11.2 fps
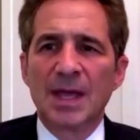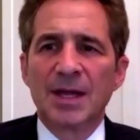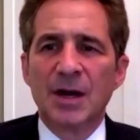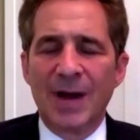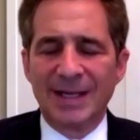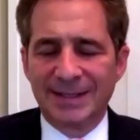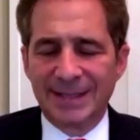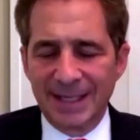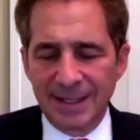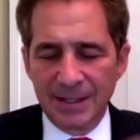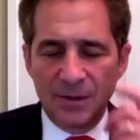You know, I
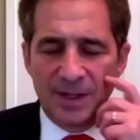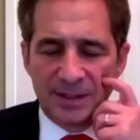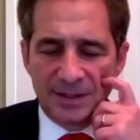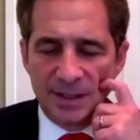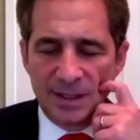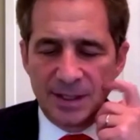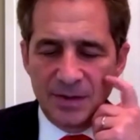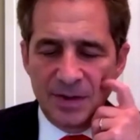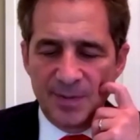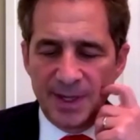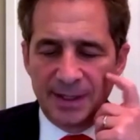see. You know, this you know,
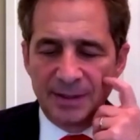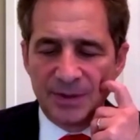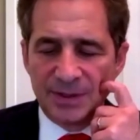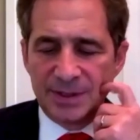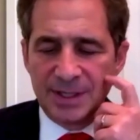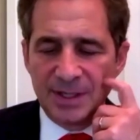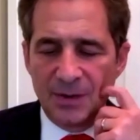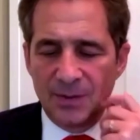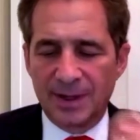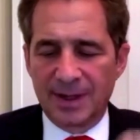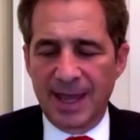the bill was you
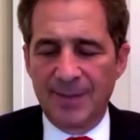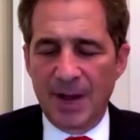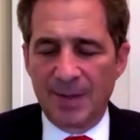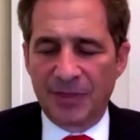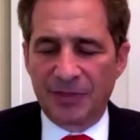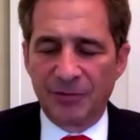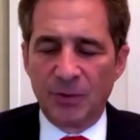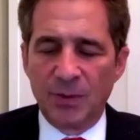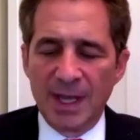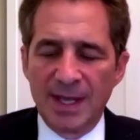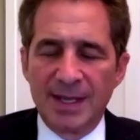know came up through
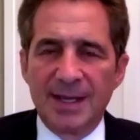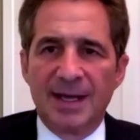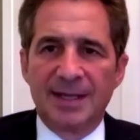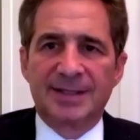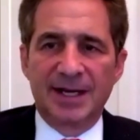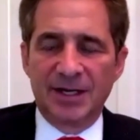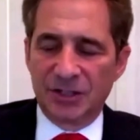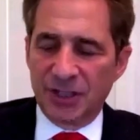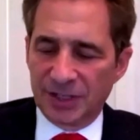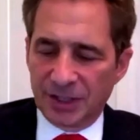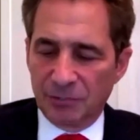uh, Senator
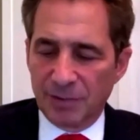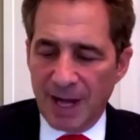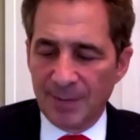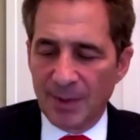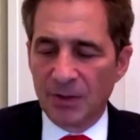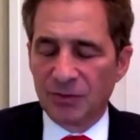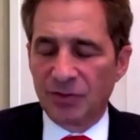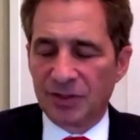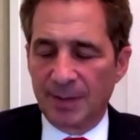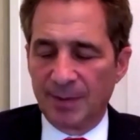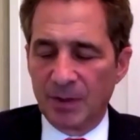Jessica Ramos,
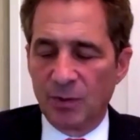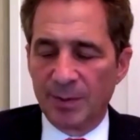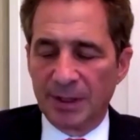Assemblywoman